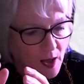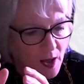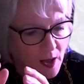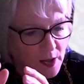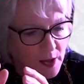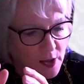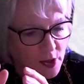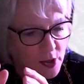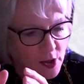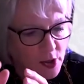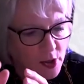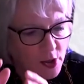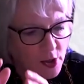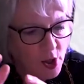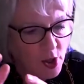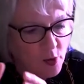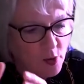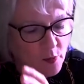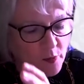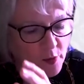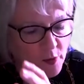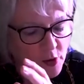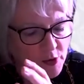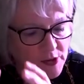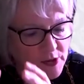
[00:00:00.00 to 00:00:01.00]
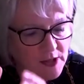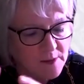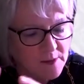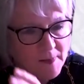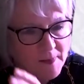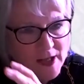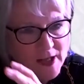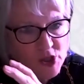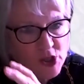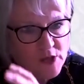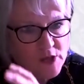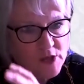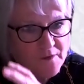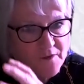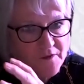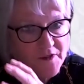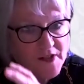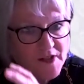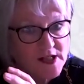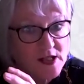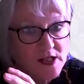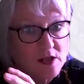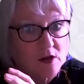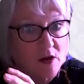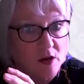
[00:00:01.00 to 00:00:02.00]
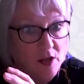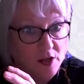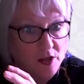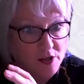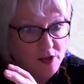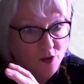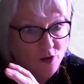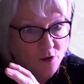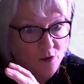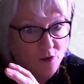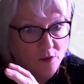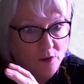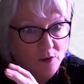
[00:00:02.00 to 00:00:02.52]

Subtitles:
you didn't mention physical at all,